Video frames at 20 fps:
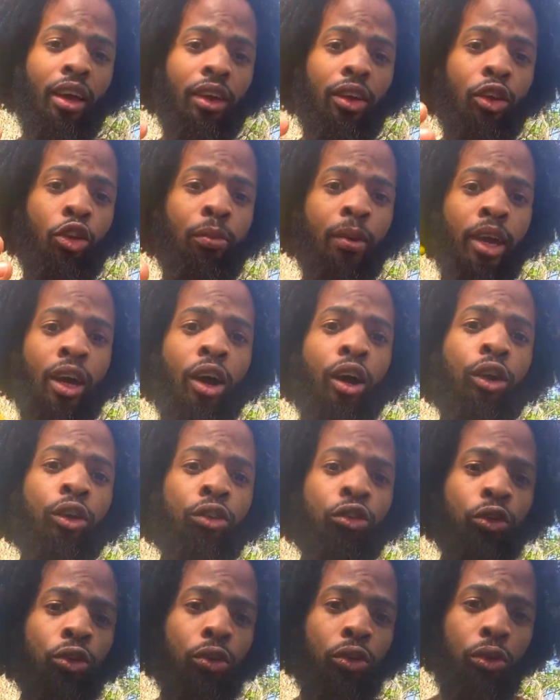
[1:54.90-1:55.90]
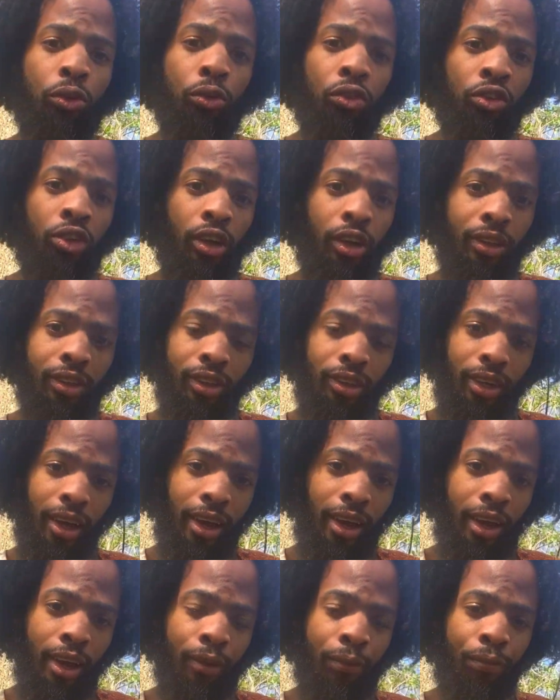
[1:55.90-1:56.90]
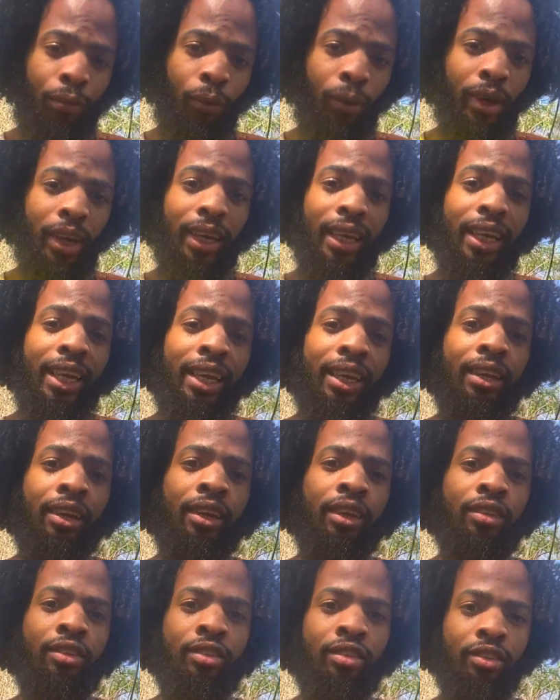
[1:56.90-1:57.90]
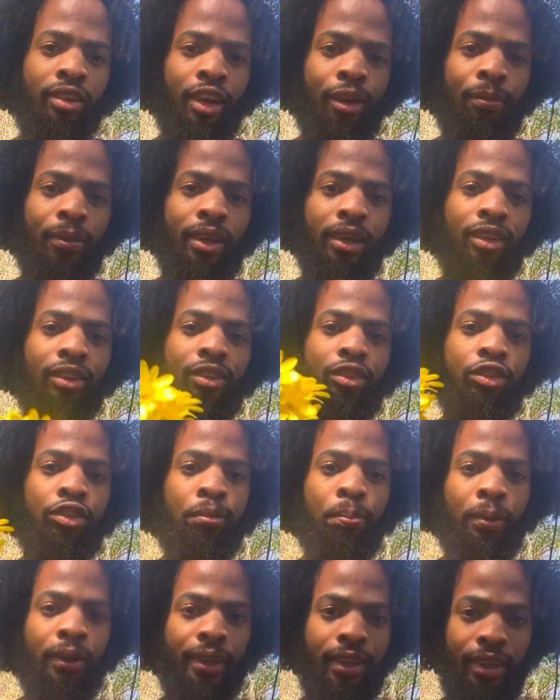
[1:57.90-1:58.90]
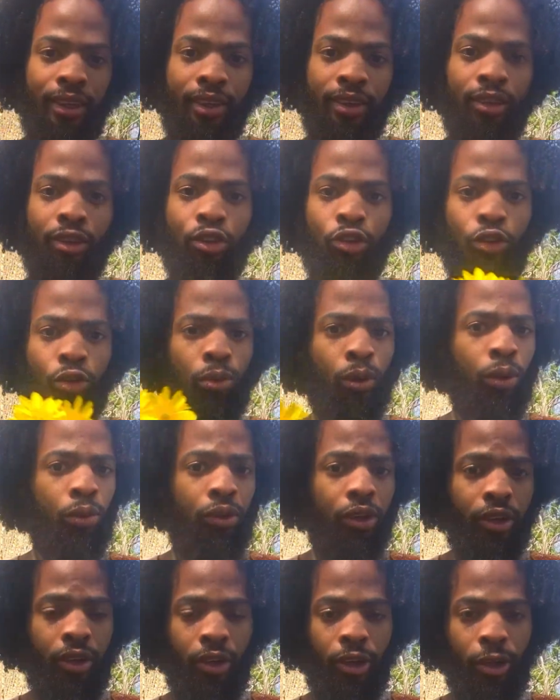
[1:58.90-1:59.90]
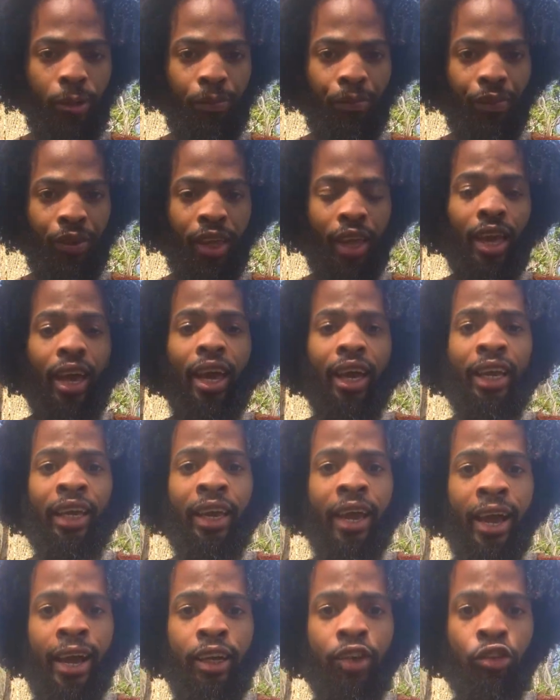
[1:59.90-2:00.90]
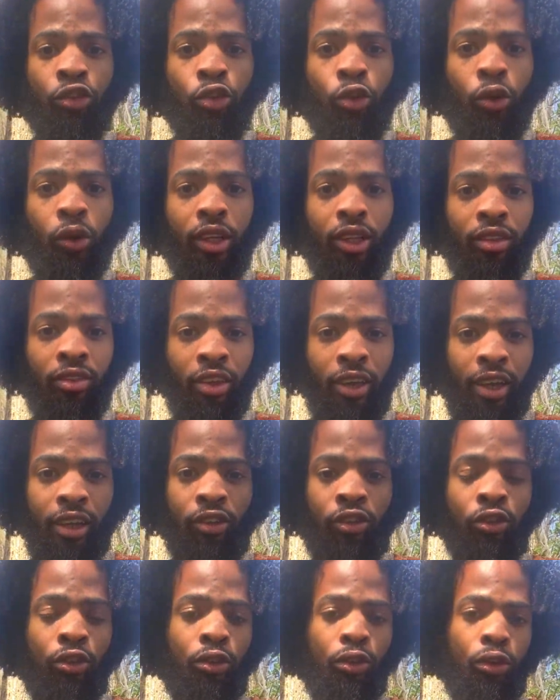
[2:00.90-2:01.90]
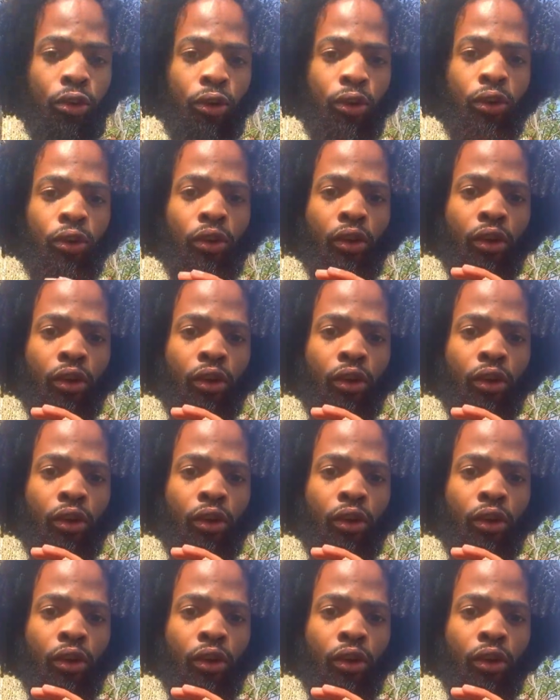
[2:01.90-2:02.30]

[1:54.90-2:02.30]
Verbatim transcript: You may also use celandine for any stomach, spleen, duodenum, gastrointestinal